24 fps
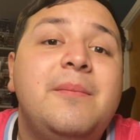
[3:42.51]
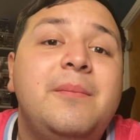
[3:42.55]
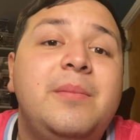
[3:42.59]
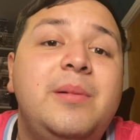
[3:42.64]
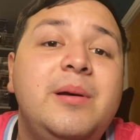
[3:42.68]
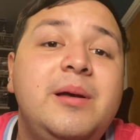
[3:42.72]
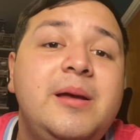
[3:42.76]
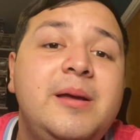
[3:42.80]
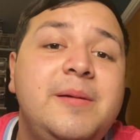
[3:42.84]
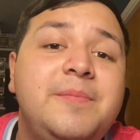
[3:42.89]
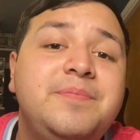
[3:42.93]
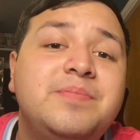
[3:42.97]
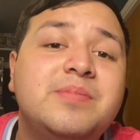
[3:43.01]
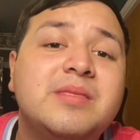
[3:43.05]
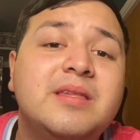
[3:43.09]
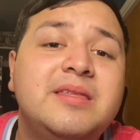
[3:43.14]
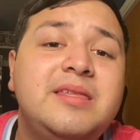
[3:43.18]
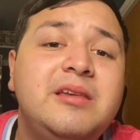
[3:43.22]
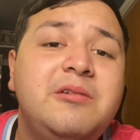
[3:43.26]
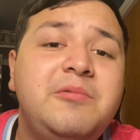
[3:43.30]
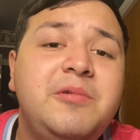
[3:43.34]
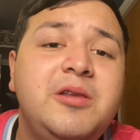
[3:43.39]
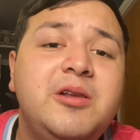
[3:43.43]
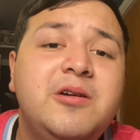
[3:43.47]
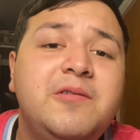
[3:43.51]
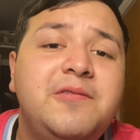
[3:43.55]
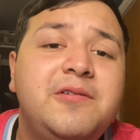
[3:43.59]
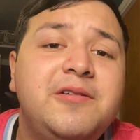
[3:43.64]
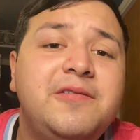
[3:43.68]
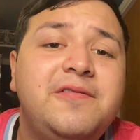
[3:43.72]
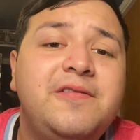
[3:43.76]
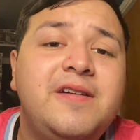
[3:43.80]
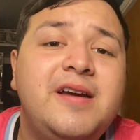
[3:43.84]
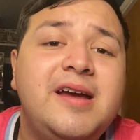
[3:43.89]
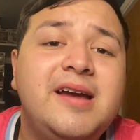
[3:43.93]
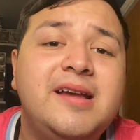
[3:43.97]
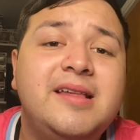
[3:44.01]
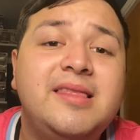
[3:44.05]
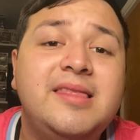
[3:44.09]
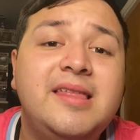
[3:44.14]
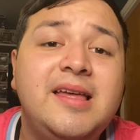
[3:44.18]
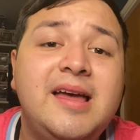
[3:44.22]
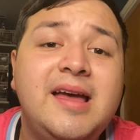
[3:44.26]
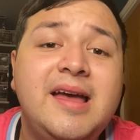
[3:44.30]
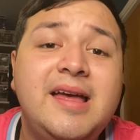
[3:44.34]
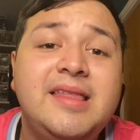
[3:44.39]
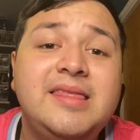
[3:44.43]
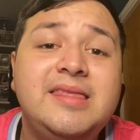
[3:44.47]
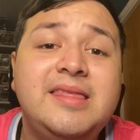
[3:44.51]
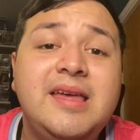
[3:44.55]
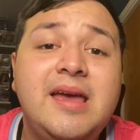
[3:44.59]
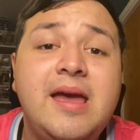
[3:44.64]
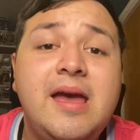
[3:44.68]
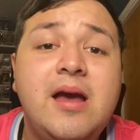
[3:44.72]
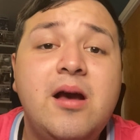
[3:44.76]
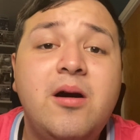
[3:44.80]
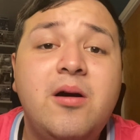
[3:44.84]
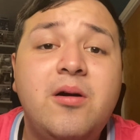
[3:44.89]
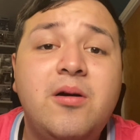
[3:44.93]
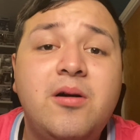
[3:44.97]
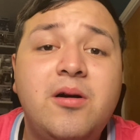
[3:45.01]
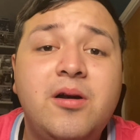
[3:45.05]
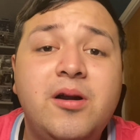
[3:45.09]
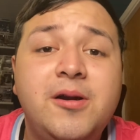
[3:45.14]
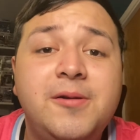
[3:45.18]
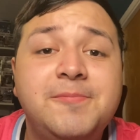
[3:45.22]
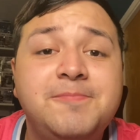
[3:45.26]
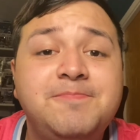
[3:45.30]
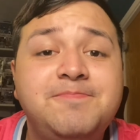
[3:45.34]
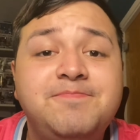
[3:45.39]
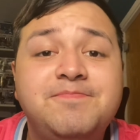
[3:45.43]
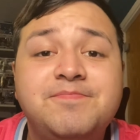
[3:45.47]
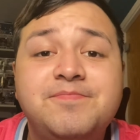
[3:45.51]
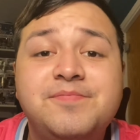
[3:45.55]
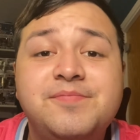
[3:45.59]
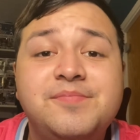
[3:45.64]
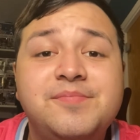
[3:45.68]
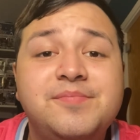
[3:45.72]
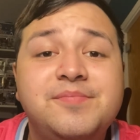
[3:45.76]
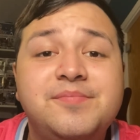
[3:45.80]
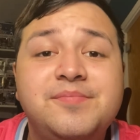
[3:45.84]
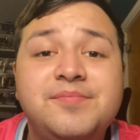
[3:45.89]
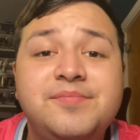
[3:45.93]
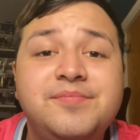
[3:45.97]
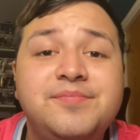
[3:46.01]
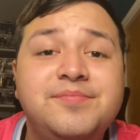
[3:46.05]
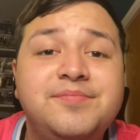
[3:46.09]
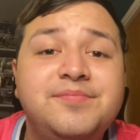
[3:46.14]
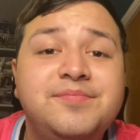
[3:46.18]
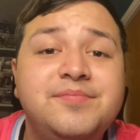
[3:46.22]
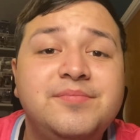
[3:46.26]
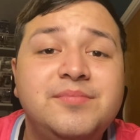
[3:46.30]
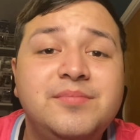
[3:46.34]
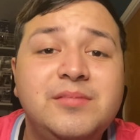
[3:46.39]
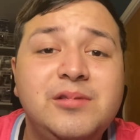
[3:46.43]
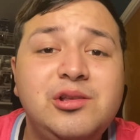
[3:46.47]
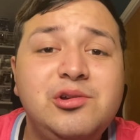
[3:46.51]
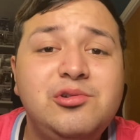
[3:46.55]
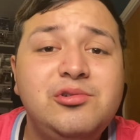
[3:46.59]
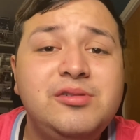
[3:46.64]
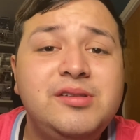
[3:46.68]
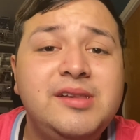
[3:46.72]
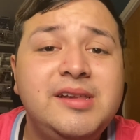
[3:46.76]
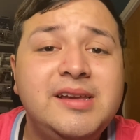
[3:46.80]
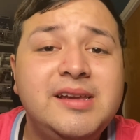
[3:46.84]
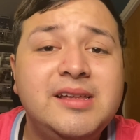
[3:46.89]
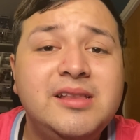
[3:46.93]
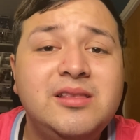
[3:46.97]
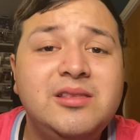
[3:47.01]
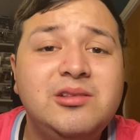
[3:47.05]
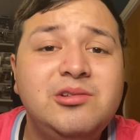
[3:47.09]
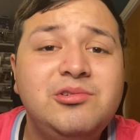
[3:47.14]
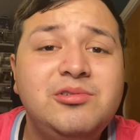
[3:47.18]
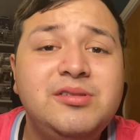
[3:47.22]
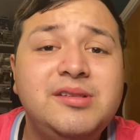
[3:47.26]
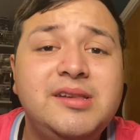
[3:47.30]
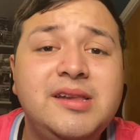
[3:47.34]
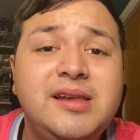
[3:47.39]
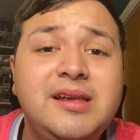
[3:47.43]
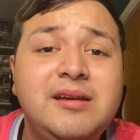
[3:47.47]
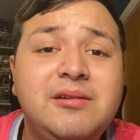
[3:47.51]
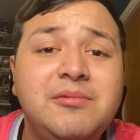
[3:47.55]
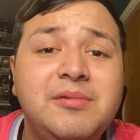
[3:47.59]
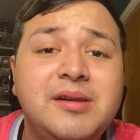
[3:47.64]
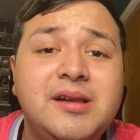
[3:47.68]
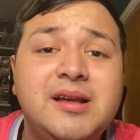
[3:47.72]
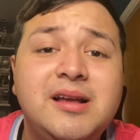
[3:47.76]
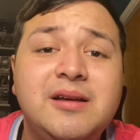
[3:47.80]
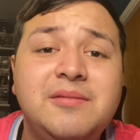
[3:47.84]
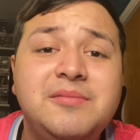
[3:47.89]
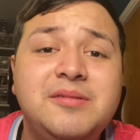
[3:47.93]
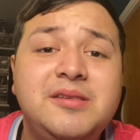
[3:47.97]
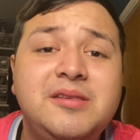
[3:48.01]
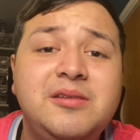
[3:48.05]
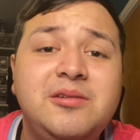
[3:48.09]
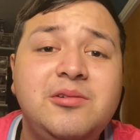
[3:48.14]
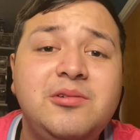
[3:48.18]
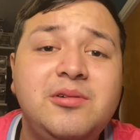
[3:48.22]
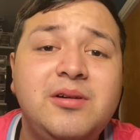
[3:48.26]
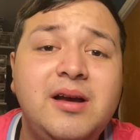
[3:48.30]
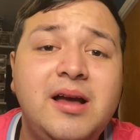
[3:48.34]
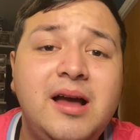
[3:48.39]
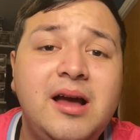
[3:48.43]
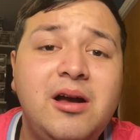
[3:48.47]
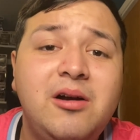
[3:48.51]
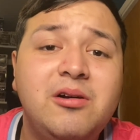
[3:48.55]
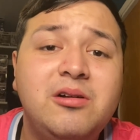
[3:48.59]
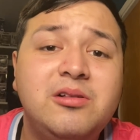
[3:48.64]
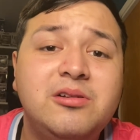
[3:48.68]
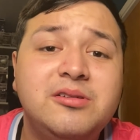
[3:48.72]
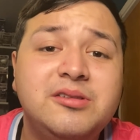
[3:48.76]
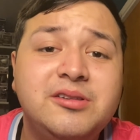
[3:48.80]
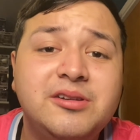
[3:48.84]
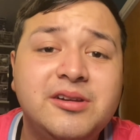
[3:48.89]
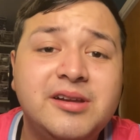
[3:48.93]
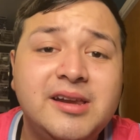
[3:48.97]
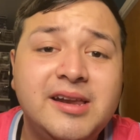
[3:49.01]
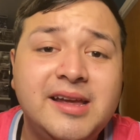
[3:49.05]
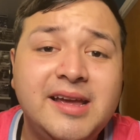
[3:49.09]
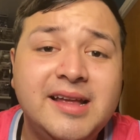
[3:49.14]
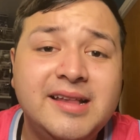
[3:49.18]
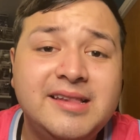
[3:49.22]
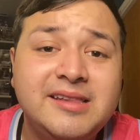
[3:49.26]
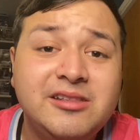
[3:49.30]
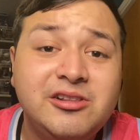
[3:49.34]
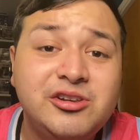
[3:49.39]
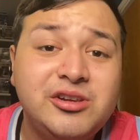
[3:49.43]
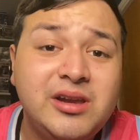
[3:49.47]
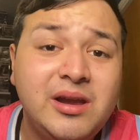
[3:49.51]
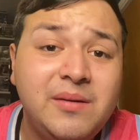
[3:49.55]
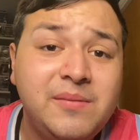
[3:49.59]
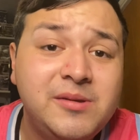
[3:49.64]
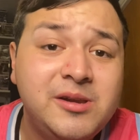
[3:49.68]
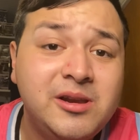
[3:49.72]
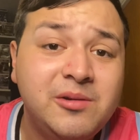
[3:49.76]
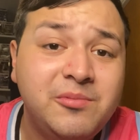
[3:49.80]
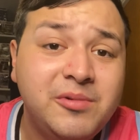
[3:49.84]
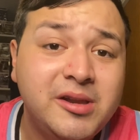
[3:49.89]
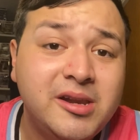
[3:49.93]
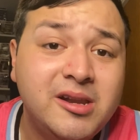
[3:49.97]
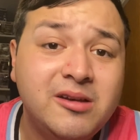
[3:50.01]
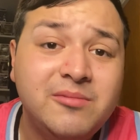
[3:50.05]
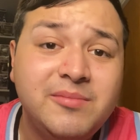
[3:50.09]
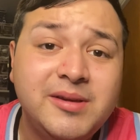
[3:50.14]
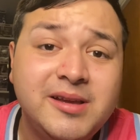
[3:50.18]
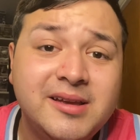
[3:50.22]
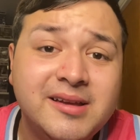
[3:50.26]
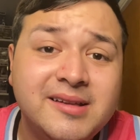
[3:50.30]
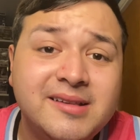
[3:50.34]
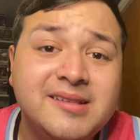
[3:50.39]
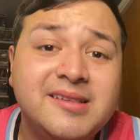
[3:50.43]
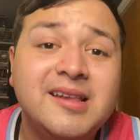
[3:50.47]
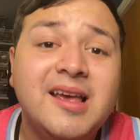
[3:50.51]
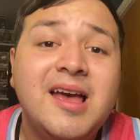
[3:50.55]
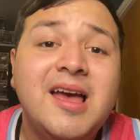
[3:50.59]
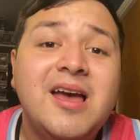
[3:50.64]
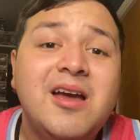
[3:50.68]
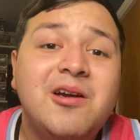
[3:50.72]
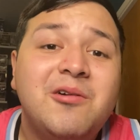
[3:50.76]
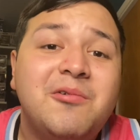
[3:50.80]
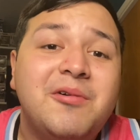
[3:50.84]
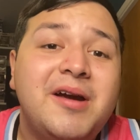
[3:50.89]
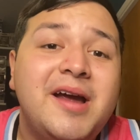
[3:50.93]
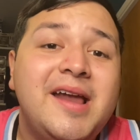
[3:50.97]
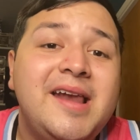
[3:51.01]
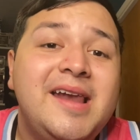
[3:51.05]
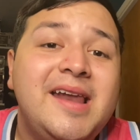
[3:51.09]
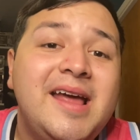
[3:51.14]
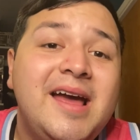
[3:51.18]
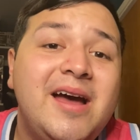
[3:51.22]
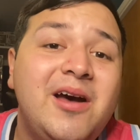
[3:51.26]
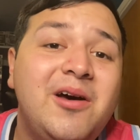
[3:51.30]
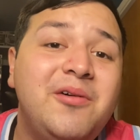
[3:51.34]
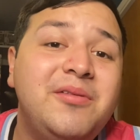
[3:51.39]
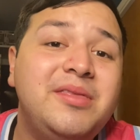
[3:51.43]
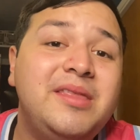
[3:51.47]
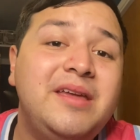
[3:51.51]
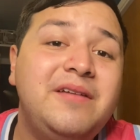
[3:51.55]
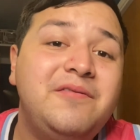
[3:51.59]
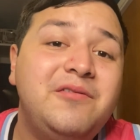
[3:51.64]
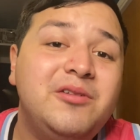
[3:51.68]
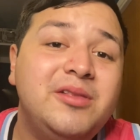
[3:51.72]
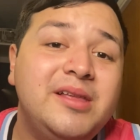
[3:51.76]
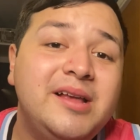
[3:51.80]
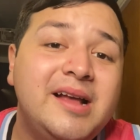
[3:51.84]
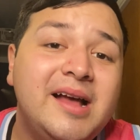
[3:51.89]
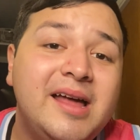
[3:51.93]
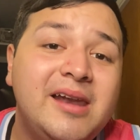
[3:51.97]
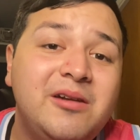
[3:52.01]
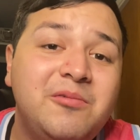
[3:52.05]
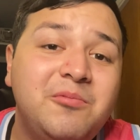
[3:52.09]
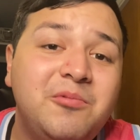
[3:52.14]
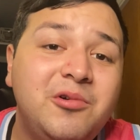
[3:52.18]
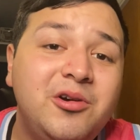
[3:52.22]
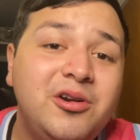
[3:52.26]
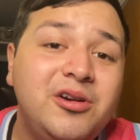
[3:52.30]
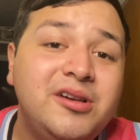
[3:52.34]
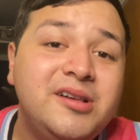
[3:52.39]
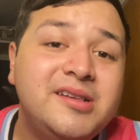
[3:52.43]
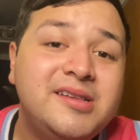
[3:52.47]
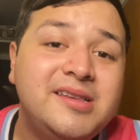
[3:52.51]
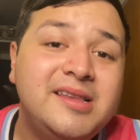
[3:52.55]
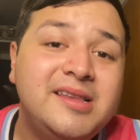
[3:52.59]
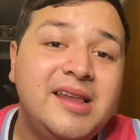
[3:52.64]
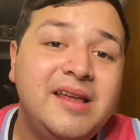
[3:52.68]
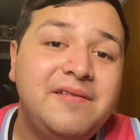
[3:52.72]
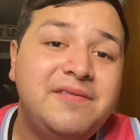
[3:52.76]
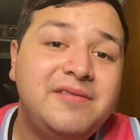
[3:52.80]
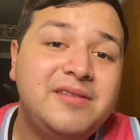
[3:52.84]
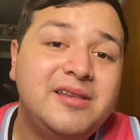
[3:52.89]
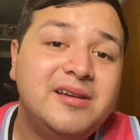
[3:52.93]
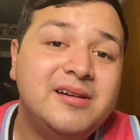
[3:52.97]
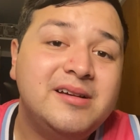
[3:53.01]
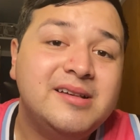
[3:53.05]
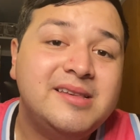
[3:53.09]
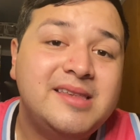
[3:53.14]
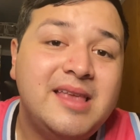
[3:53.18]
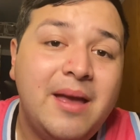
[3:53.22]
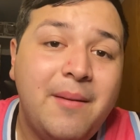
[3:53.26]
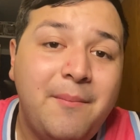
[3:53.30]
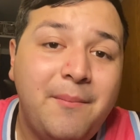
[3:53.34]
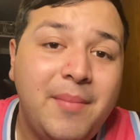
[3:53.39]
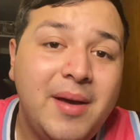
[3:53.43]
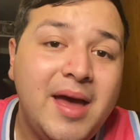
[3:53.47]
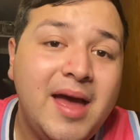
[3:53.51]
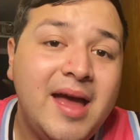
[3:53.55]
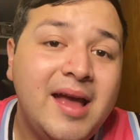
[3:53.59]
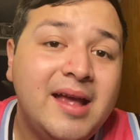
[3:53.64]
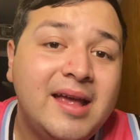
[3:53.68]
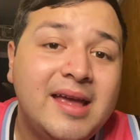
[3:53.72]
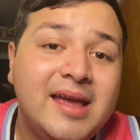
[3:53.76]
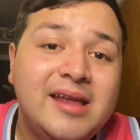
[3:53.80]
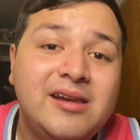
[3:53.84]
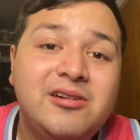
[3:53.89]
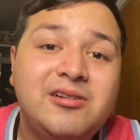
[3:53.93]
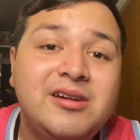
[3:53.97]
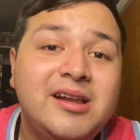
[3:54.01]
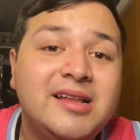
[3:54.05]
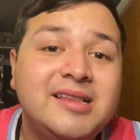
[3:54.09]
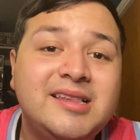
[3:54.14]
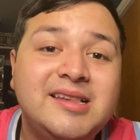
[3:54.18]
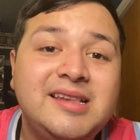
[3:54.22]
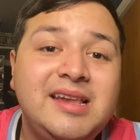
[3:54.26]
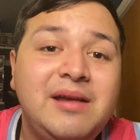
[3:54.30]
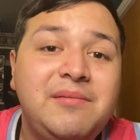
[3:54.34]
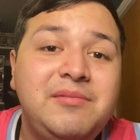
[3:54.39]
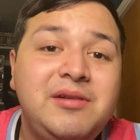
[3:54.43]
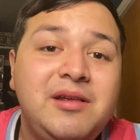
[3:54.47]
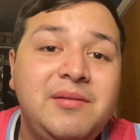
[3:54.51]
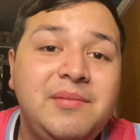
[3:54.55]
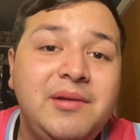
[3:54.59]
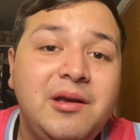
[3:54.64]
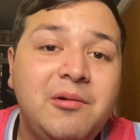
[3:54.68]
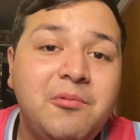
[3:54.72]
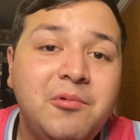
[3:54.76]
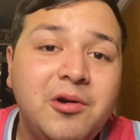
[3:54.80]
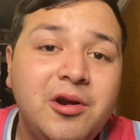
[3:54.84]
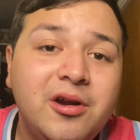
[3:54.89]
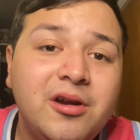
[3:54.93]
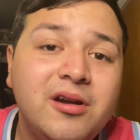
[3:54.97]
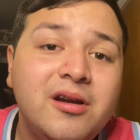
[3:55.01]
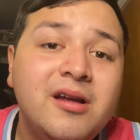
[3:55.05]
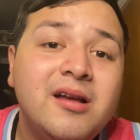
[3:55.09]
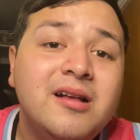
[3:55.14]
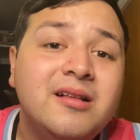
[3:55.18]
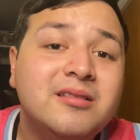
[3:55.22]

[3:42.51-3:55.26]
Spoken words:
But I think we know for a fact that they are losing when it comes to how close they're going to get to the championship window, because right now they've only gotten worse. They've took a step back, and they're not the same team they were.